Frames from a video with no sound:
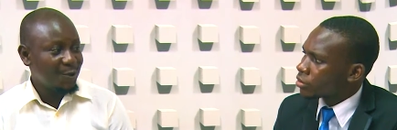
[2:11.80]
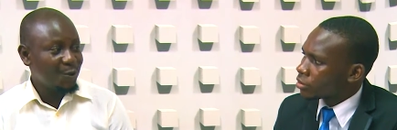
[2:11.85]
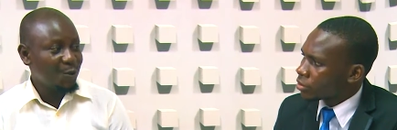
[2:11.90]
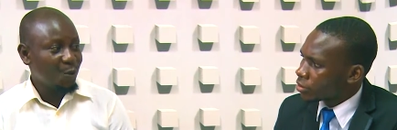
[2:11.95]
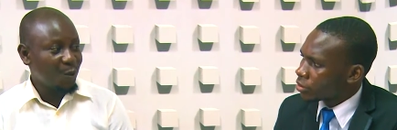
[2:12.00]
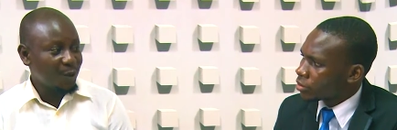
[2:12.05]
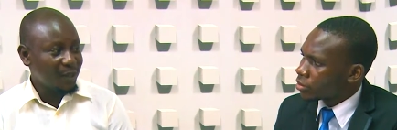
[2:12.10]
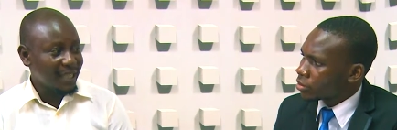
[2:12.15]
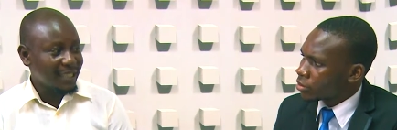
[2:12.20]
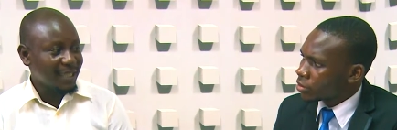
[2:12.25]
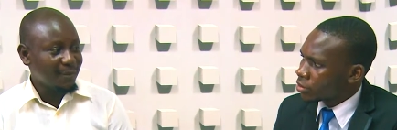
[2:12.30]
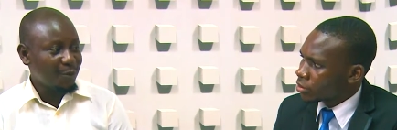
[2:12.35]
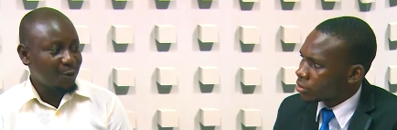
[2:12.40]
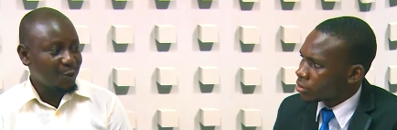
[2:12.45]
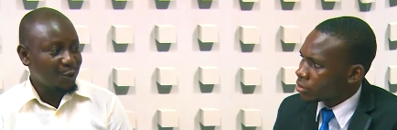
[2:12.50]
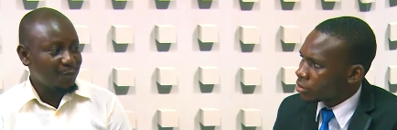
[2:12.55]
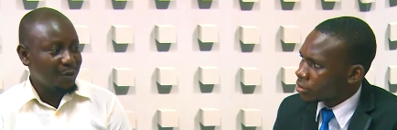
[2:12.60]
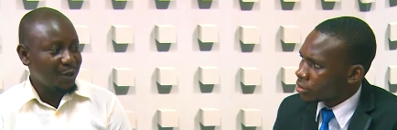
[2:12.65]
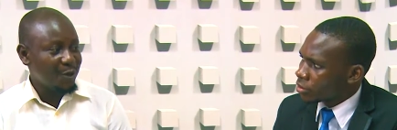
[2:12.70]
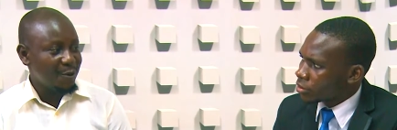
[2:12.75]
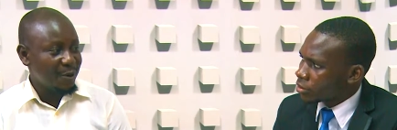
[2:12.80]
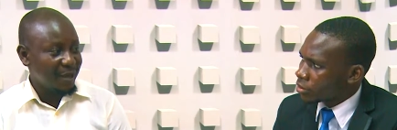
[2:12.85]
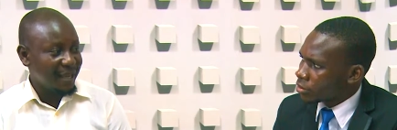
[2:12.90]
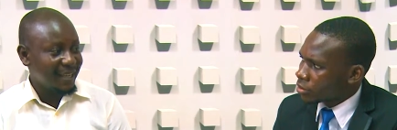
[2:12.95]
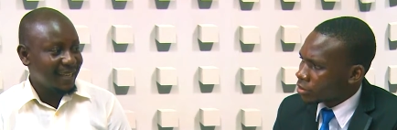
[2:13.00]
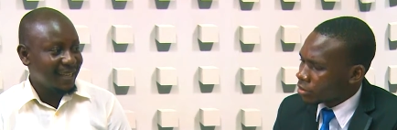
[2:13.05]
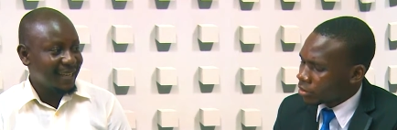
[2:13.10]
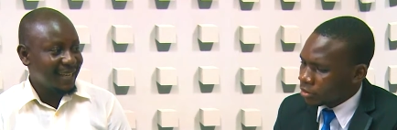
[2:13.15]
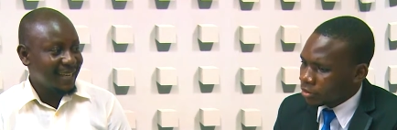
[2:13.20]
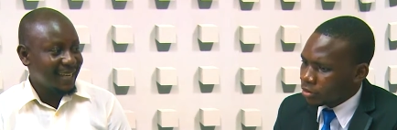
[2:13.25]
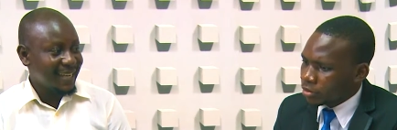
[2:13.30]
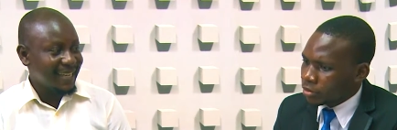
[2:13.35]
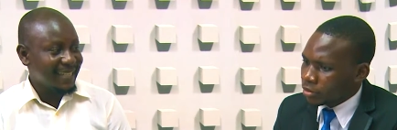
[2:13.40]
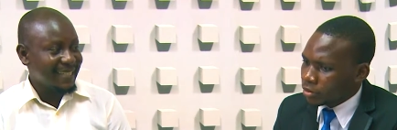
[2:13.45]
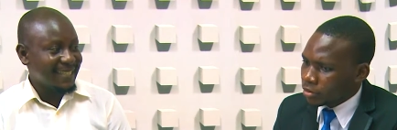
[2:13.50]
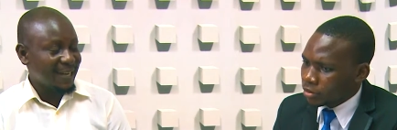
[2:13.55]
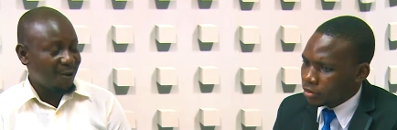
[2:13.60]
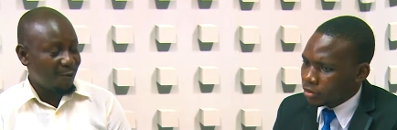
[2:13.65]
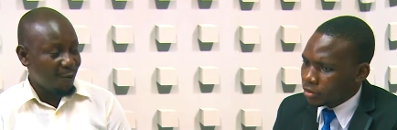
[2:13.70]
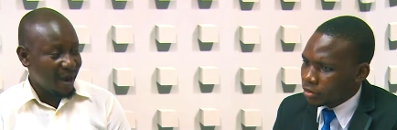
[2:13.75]
Speaker 1: to what they're supposed to be doing, mm
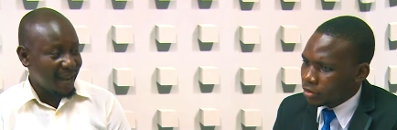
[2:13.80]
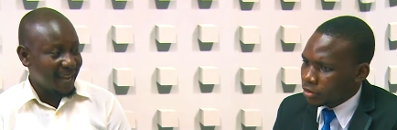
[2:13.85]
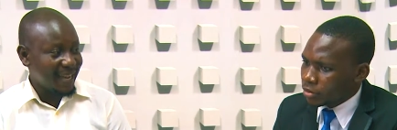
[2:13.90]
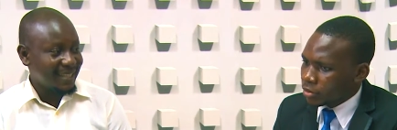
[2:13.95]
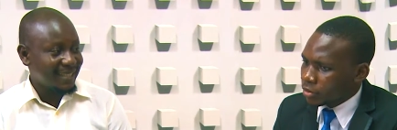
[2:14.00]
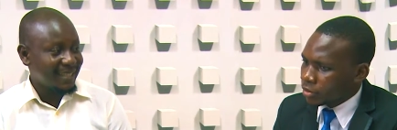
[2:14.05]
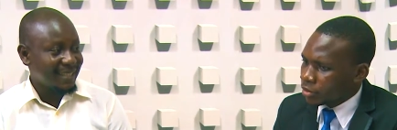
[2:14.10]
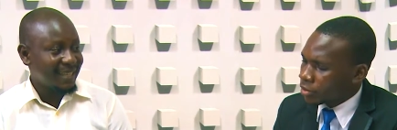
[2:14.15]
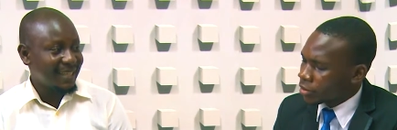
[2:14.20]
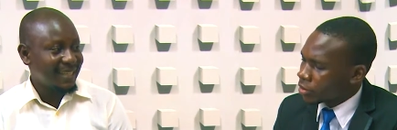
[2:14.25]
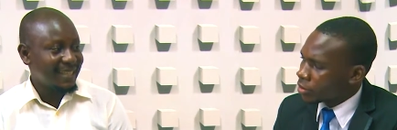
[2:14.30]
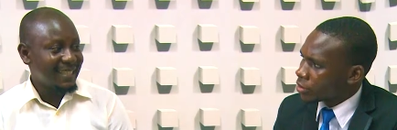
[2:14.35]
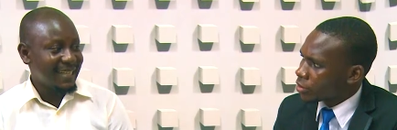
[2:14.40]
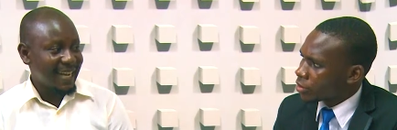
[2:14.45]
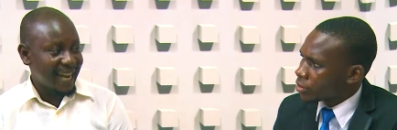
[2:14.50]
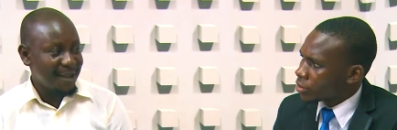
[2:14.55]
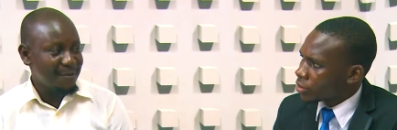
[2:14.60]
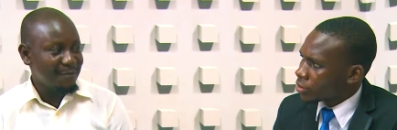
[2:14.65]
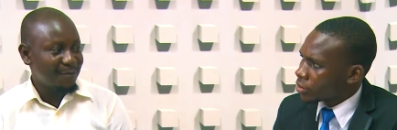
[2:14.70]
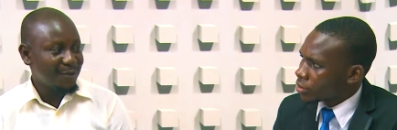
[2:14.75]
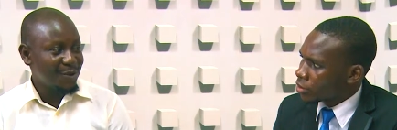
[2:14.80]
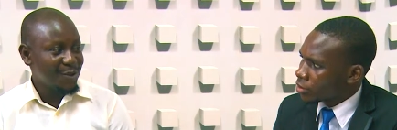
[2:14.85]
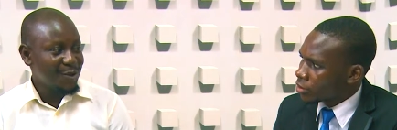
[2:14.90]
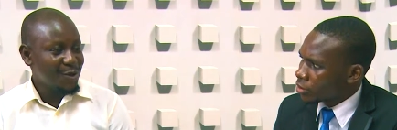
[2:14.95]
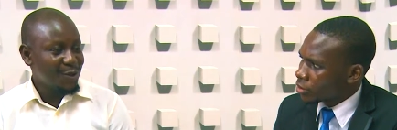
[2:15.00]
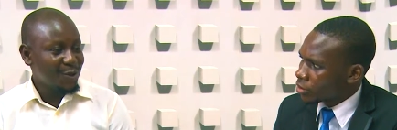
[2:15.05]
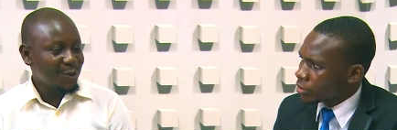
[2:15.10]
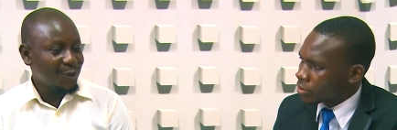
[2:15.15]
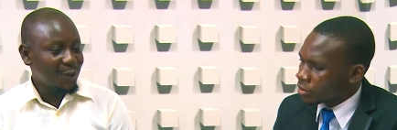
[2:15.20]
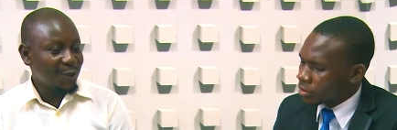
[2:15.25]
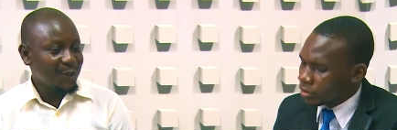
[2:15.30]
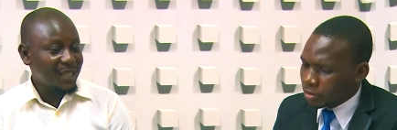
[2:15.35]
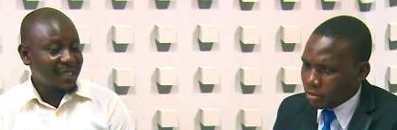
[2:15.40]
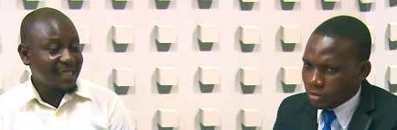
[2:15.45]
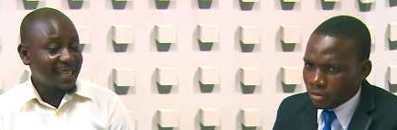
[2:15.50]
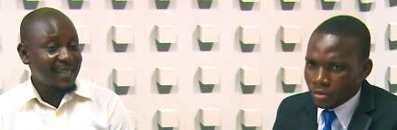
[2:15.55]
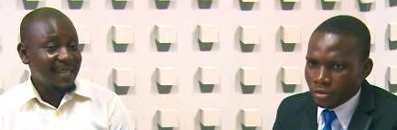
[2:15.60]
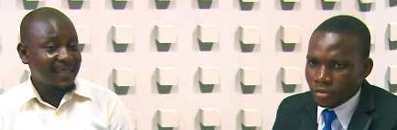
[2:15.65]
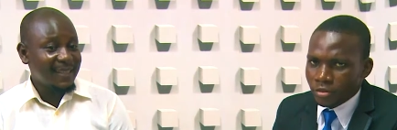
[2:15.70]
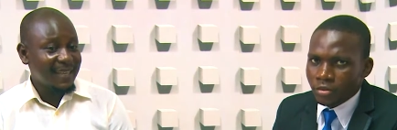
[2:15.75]
it requires time. Mm-hmm. So
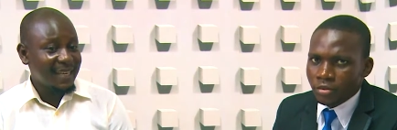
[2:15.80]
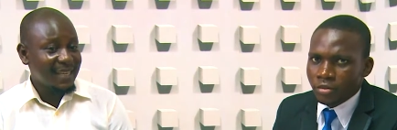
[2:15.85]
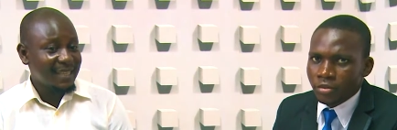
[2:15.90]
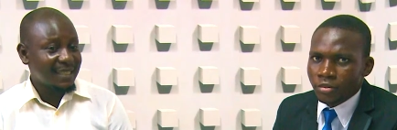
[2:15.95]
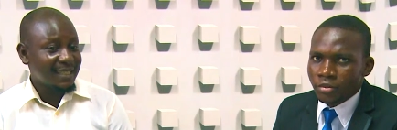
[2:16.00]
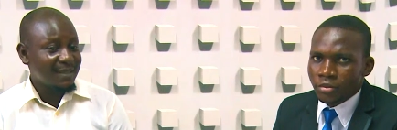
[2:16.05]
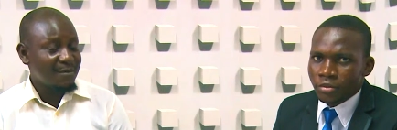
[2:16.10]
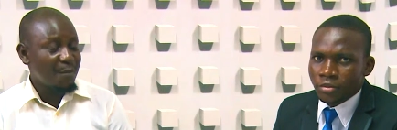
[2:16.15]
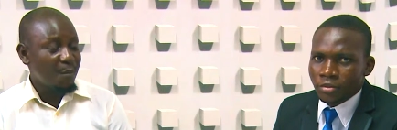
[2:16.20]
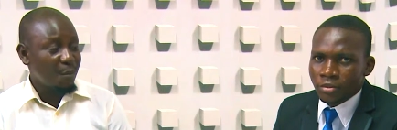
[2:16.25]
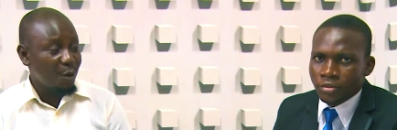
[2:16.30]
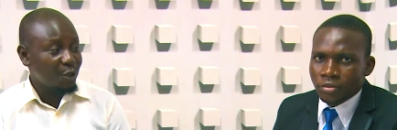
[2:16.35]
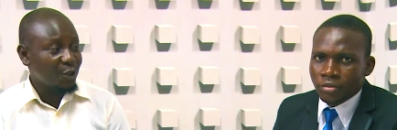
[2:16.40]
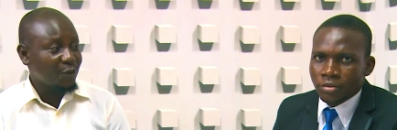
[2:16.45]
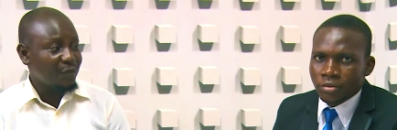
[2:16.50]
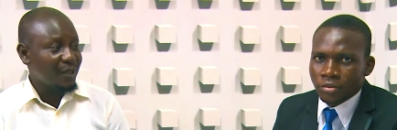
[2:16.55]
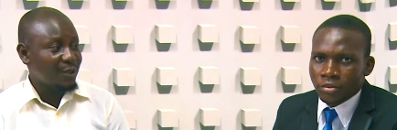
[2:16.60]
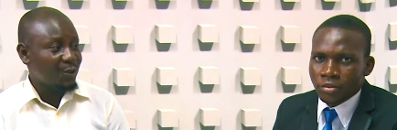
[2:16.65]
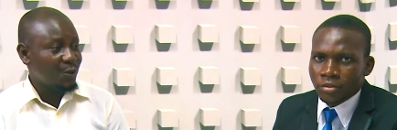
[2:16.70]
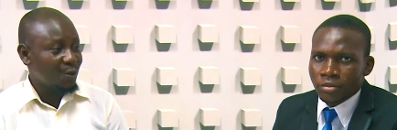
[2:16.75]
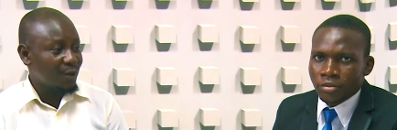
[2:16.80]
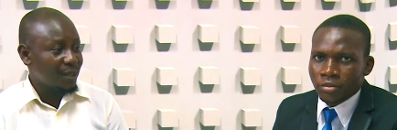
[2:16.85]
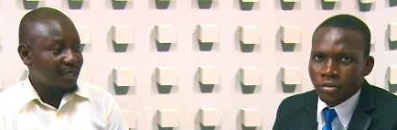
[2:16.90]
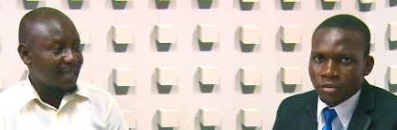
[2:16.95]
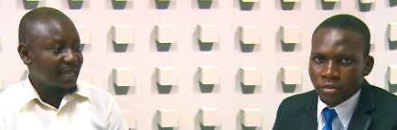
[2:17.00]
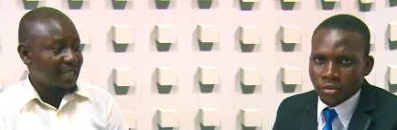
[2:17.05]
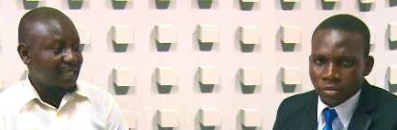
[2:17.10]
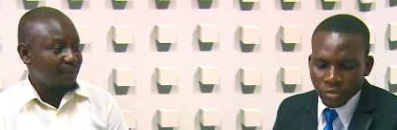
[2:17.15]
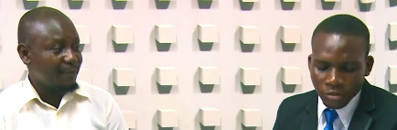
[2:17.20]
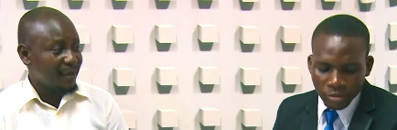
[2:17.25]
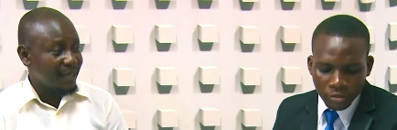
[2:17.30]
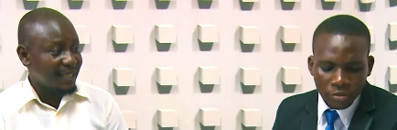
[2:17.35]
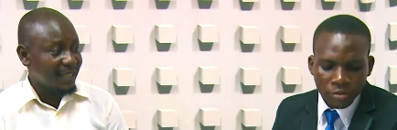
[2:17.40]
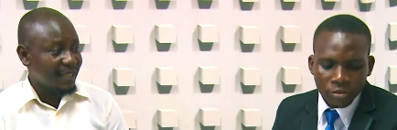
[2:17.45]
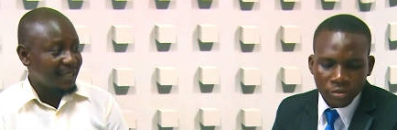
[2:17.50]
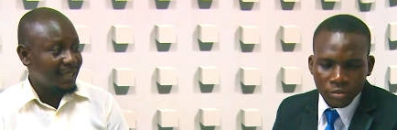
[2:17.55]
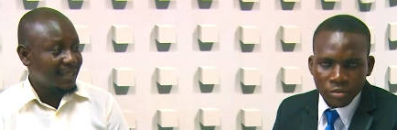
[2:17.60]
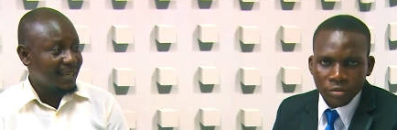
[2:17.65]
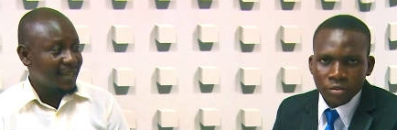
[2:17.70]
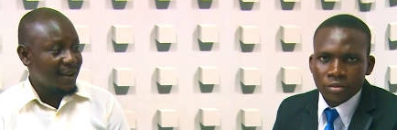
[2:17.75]
these are the things most of the schools
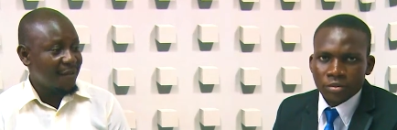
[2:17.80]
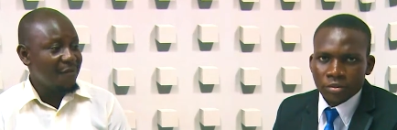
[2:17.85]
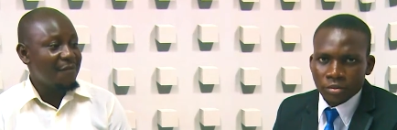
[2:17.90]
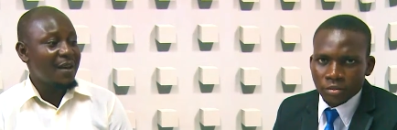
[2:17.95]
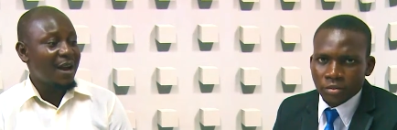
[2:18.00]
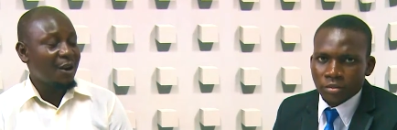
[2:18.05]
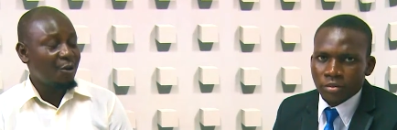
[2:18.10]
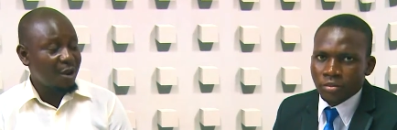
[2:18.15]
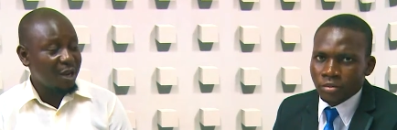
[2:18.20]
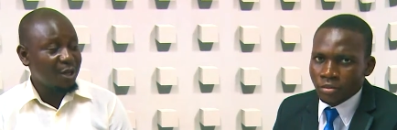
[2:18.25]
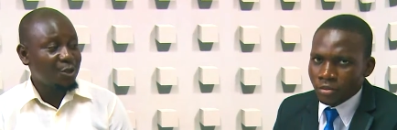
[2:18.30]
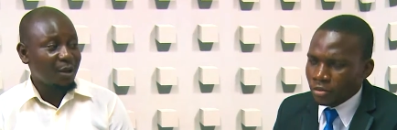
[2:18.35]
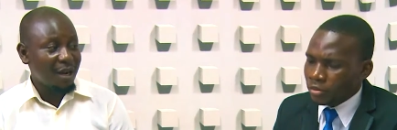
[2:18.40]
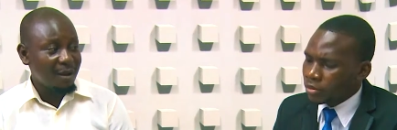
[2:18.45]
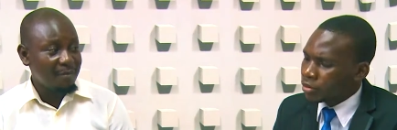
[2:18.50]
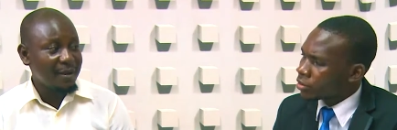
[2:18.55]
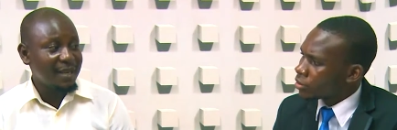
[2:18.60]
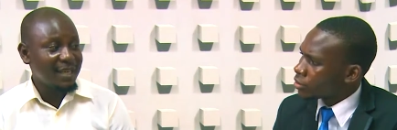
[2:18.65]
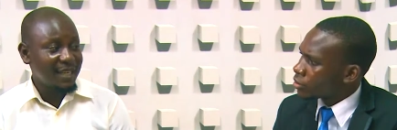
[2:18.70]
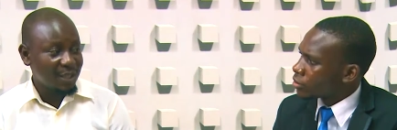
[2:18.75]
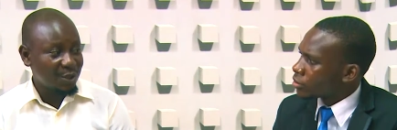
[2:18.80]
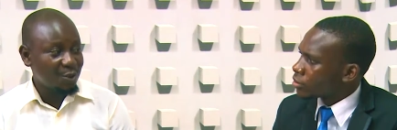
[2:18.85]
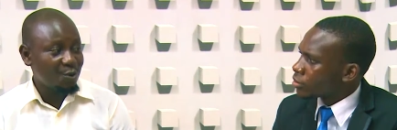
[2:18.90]
anticipated they are going to happen in